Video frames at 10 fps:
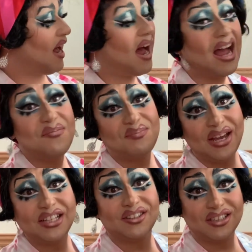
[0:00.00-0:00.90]
I
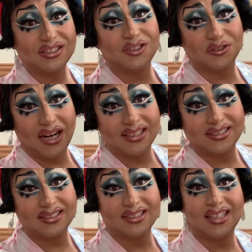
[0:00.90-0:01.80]
made this
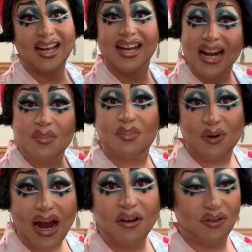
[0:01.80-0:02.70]
dress, and I'm
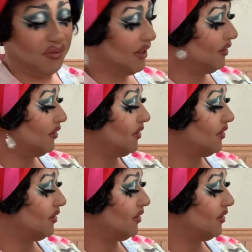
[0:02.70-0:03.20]
proud of it,